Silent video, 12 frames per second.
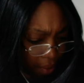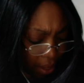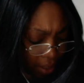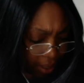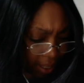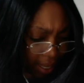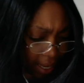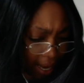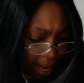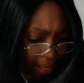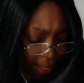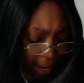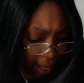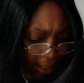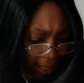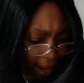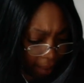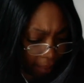There's a lot that
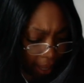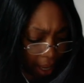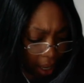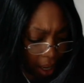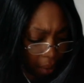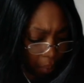is happening